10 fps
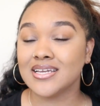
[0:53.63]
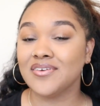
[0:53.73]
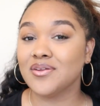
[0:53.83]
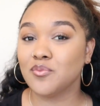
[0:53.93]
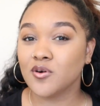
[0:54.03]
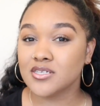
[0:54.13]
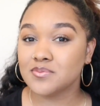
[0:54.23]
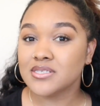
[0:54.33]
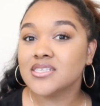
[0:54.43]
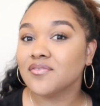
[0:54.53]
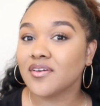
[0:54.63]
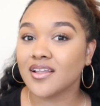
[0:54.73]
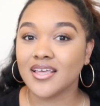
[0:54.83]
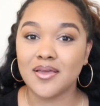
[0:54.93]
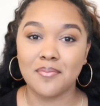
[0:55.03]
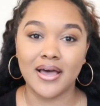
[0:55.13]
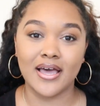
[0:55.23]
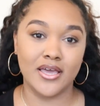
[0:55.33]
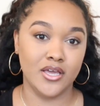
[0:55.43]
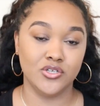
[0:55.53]
and even more specifically
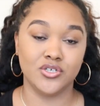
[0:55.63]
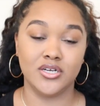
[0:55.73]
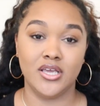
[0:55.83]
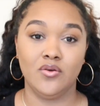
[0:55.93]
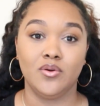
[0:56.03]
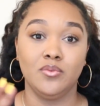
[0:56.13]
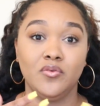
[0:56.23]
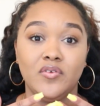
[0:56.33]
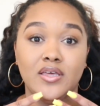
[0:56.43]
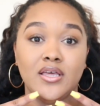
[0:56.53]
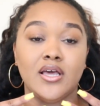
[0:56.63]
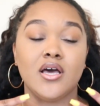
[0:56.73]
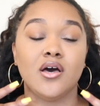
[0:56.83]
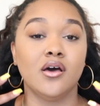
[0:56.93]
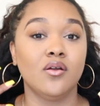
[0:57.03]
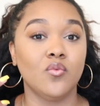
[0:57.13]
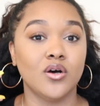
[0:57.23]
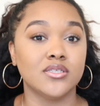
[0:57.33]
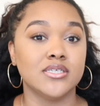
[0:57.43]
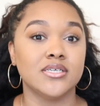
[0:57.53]
my journey removing
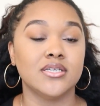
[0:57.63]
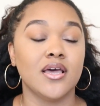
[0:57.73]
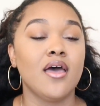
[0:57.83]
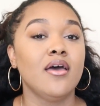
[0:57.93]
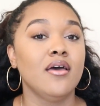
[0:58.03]
unwanted